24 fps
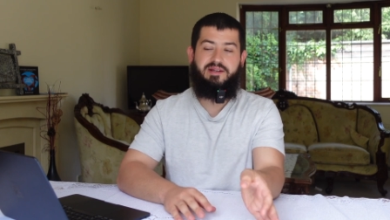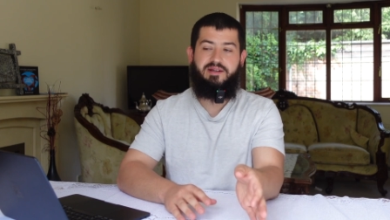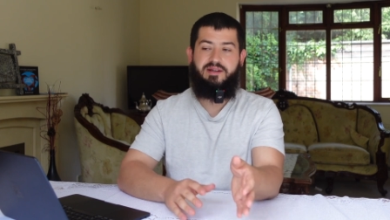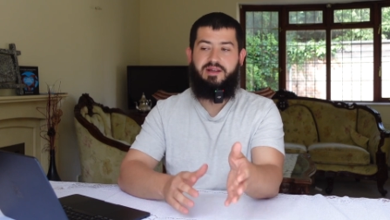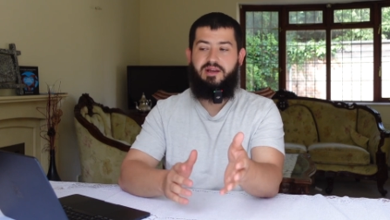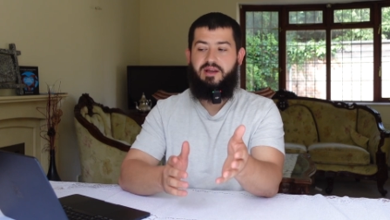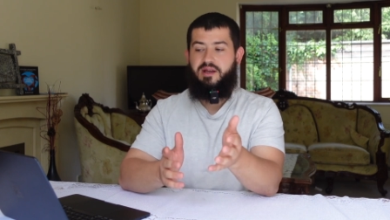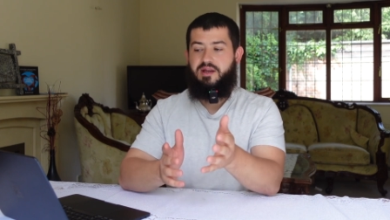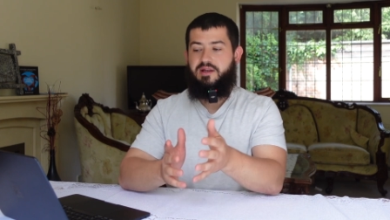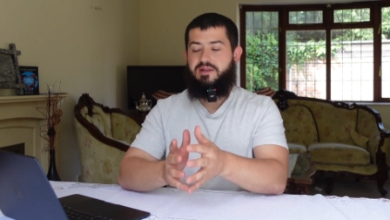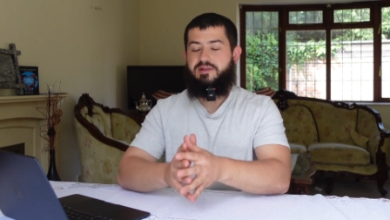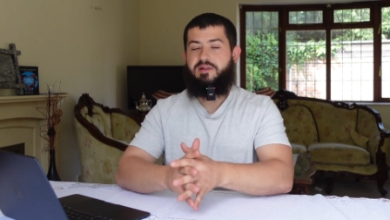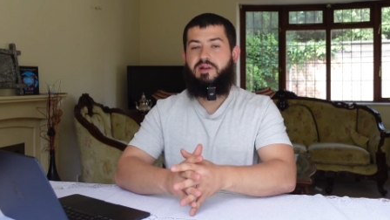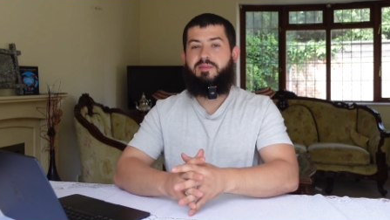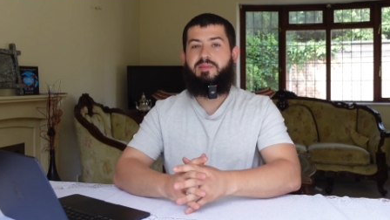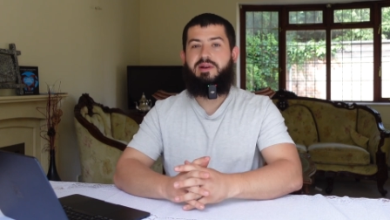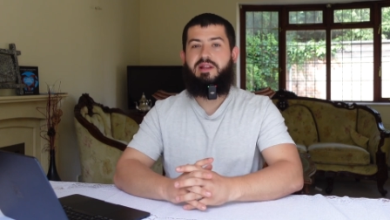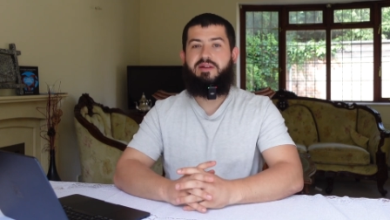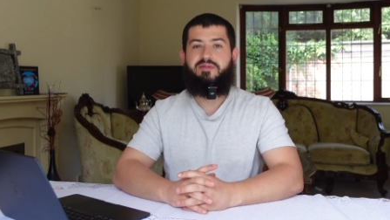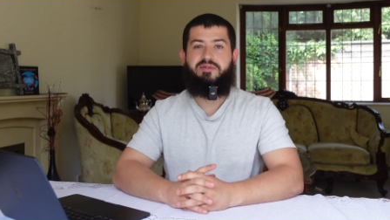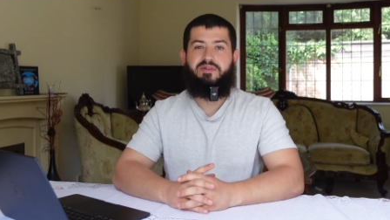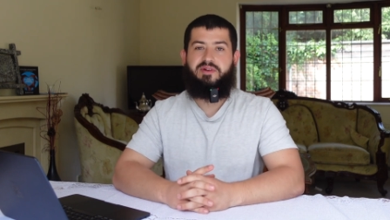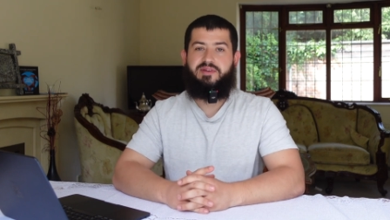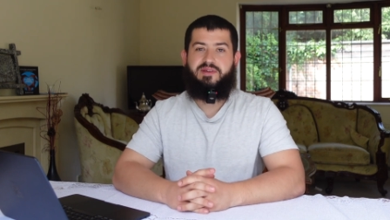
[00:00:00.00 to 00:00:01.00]
And so
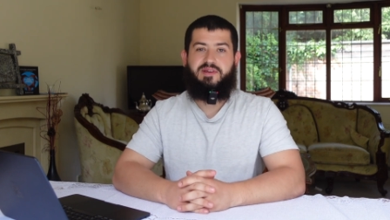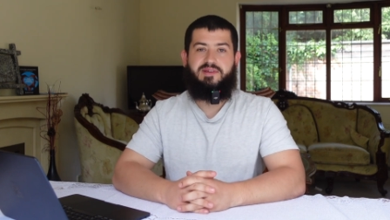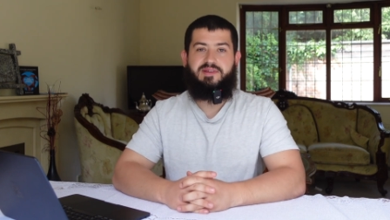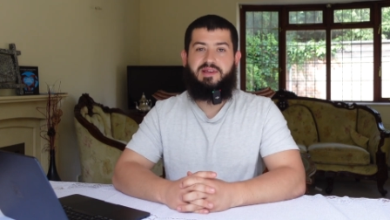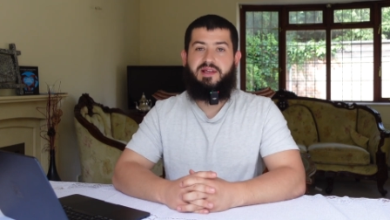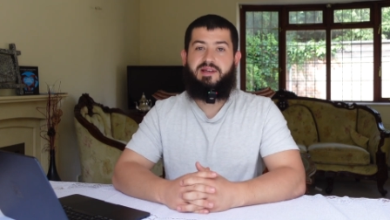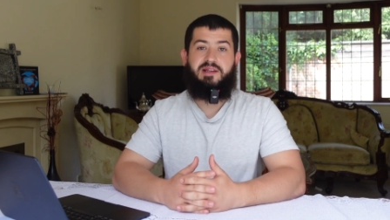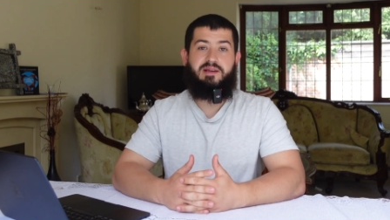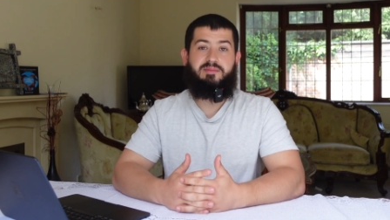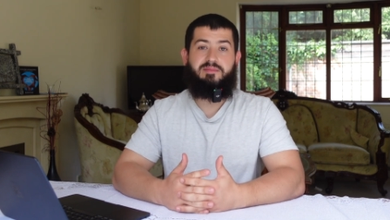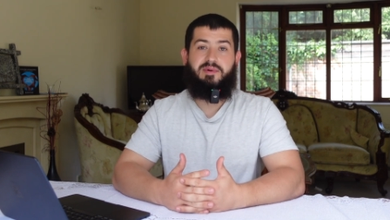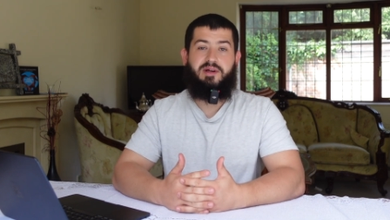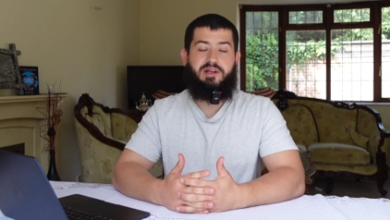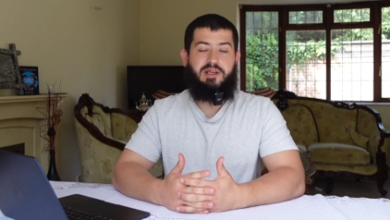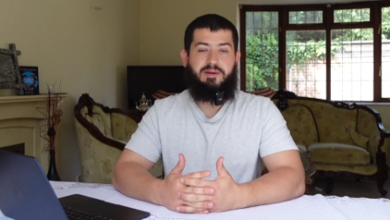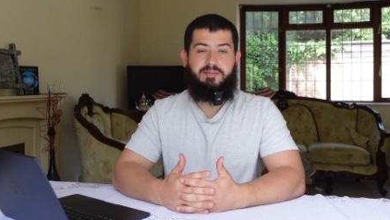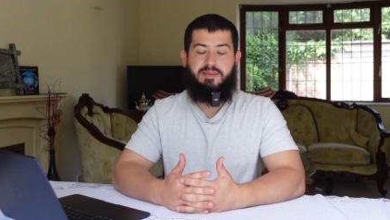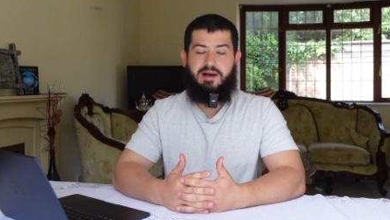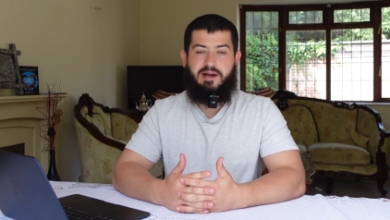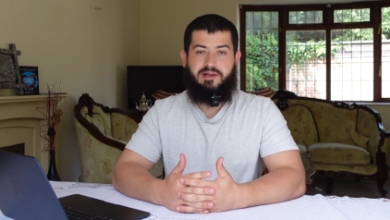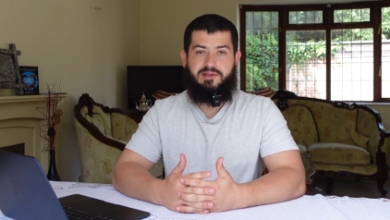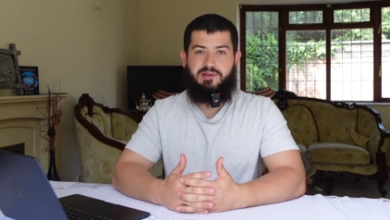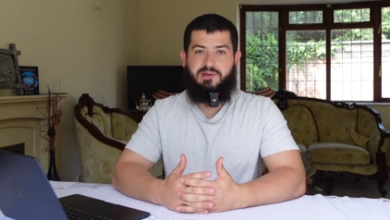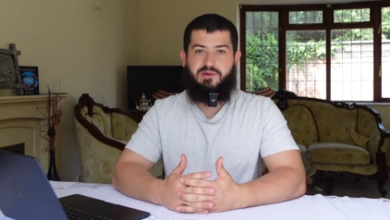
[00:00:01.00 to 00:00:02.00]
many of us are sending money
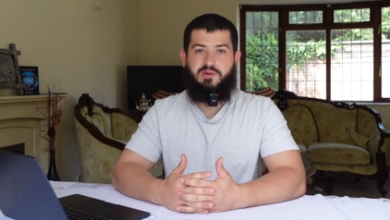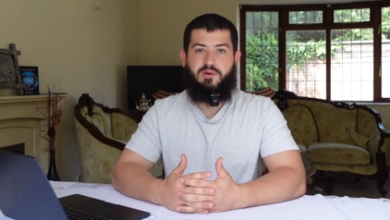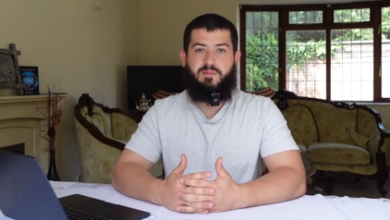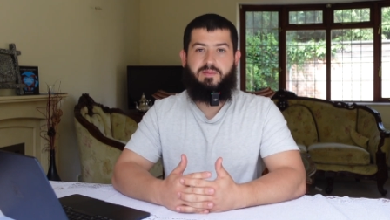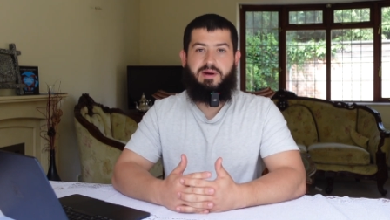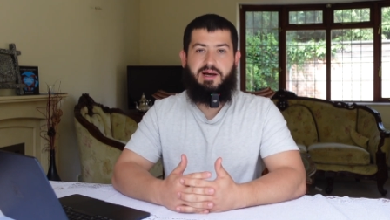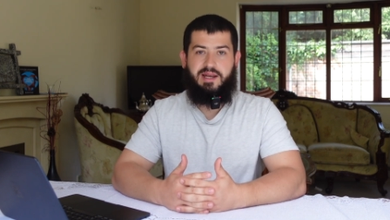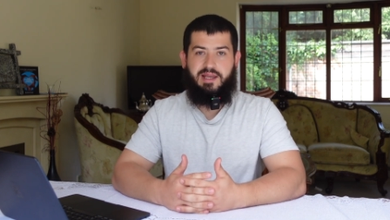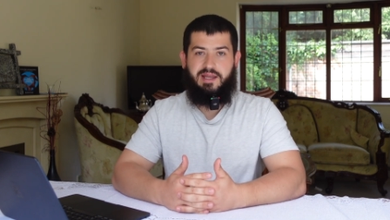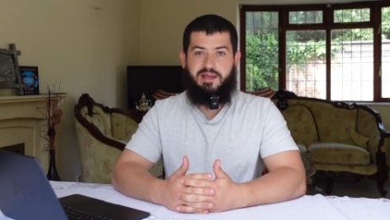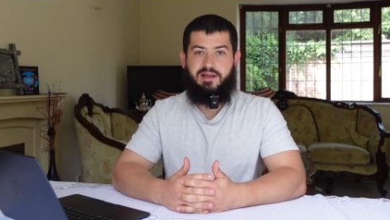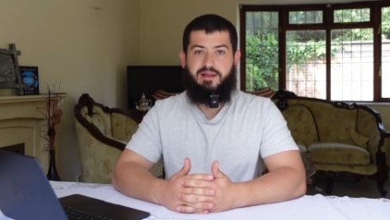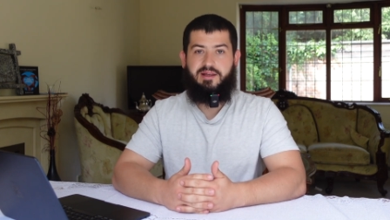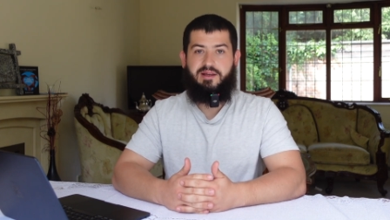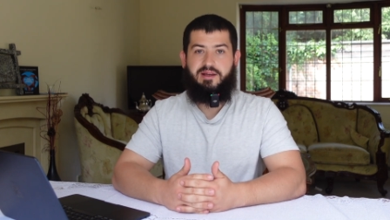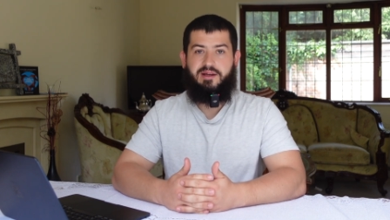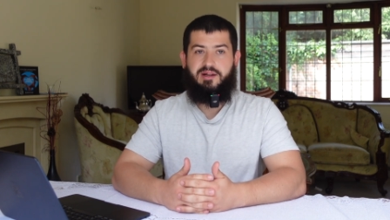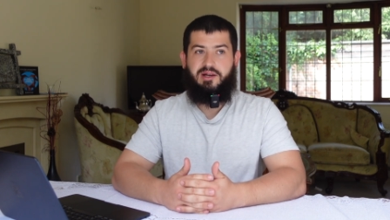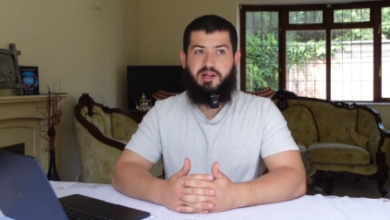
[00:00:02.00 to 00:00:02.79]
back to Somalia.